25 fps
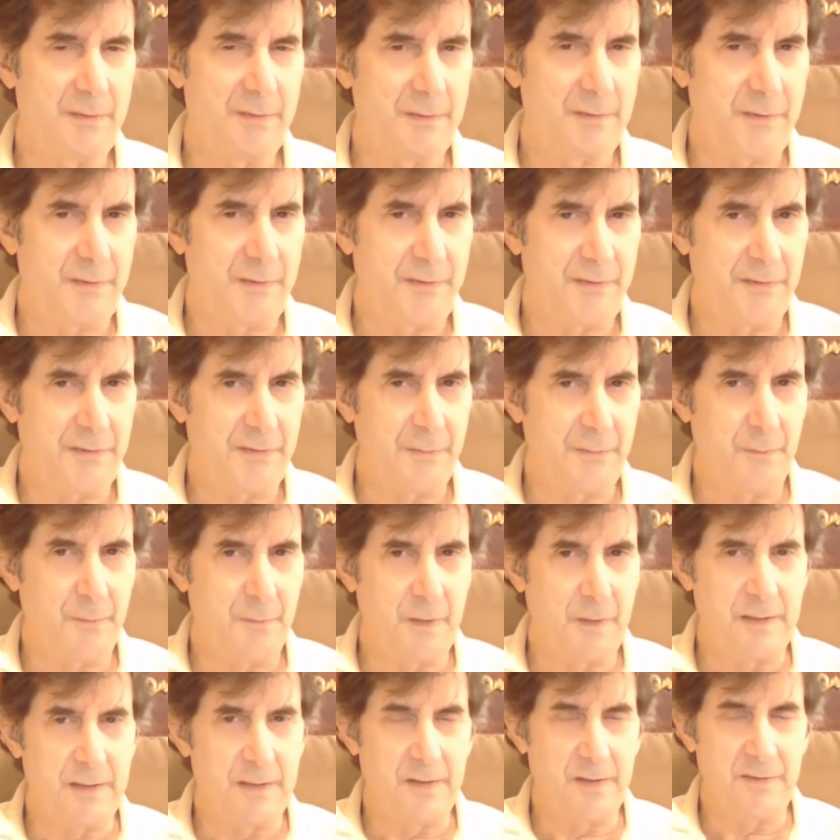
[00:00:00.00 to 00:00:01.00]

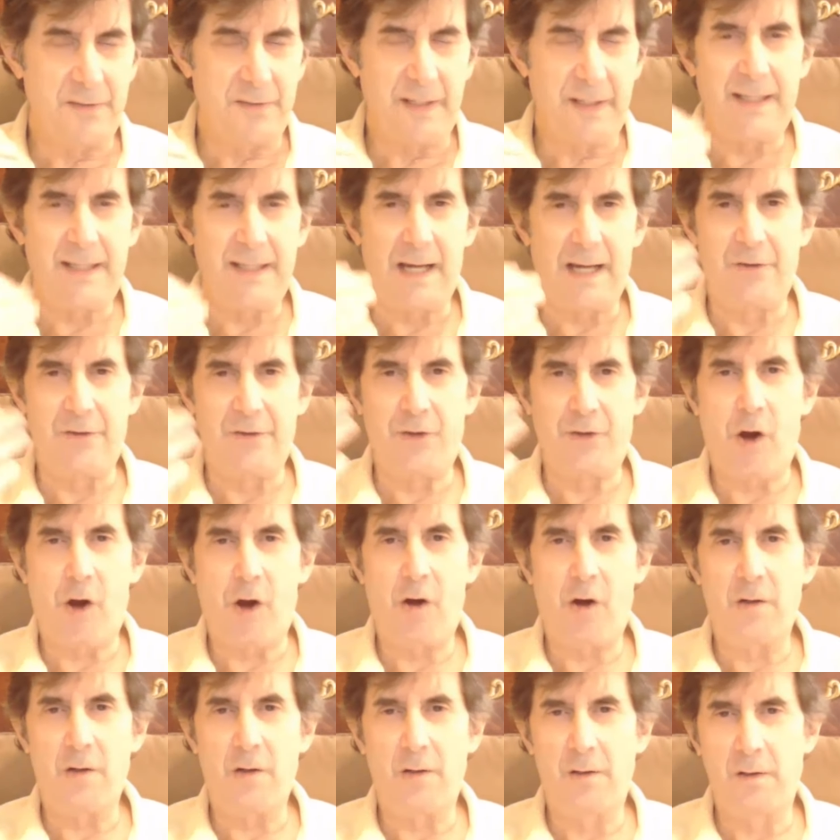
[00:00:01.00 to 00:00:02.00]
sending out
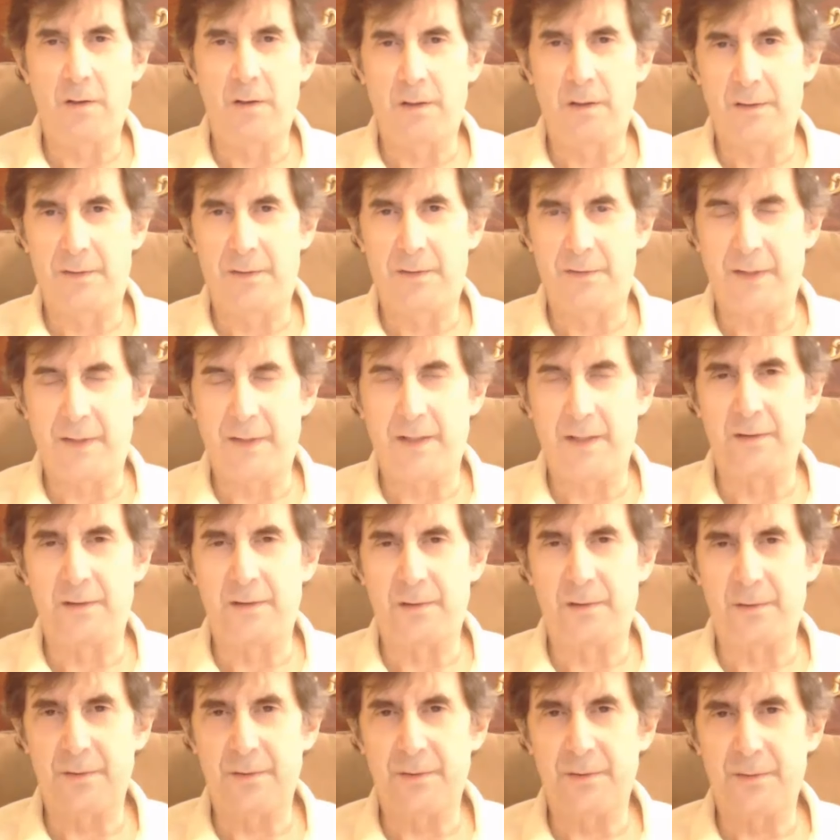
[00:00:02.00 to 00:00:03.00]
dog
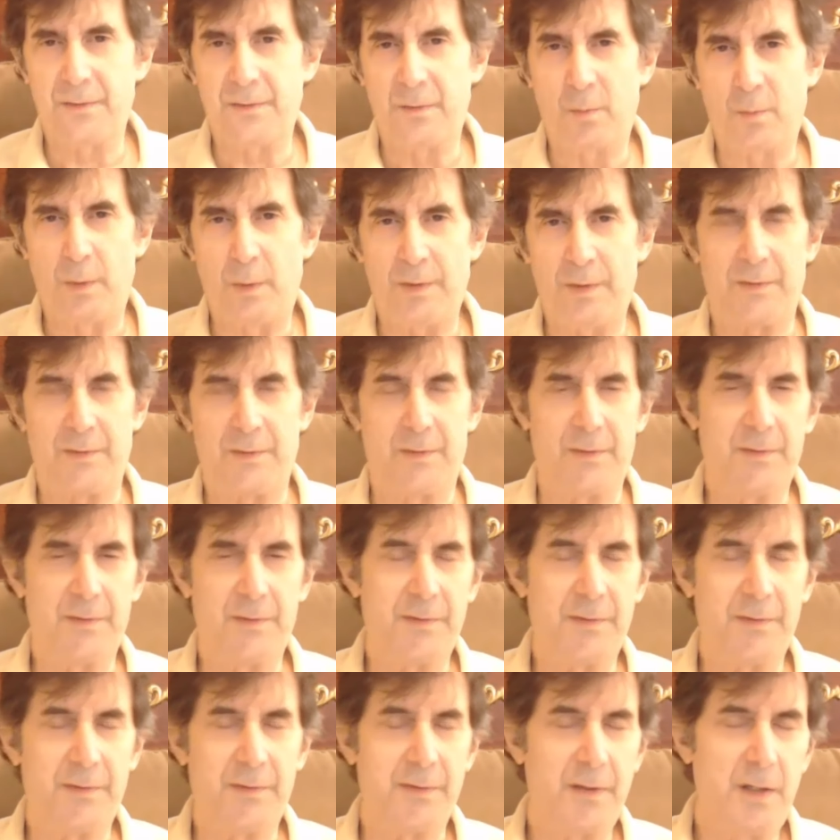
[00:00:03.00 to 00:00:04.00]
signals,
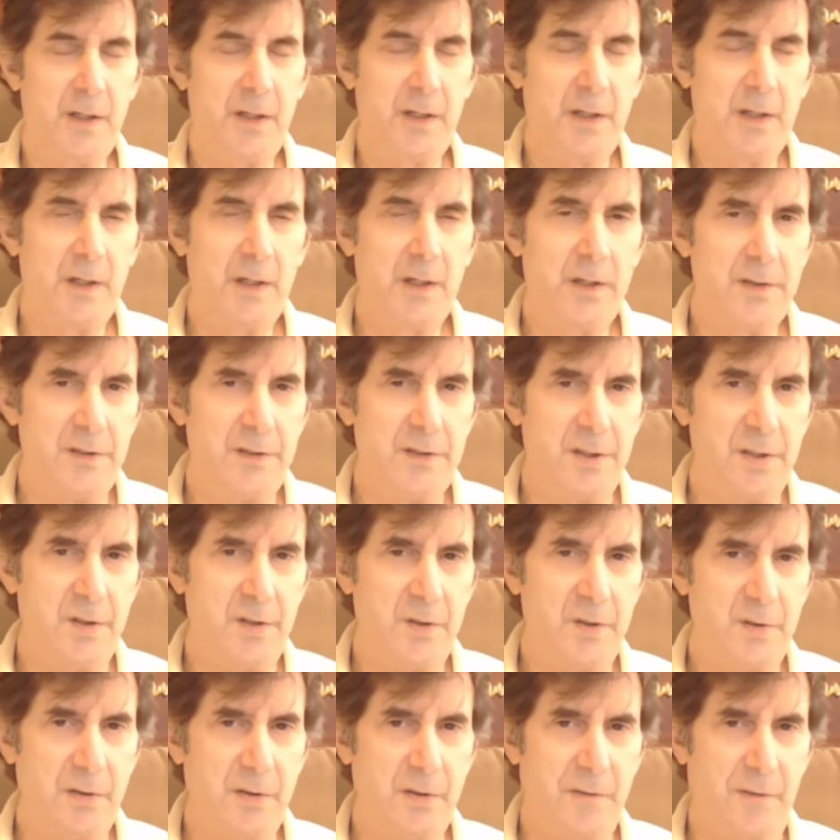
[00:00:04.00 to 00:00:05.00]
whistles
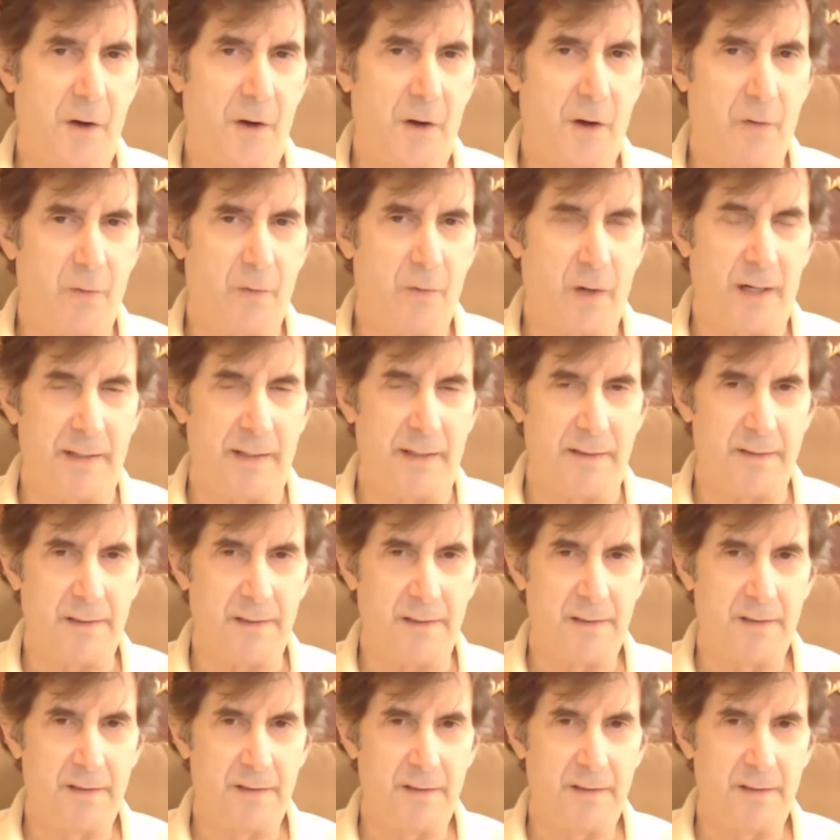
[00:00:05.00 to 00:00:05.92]
to the far right,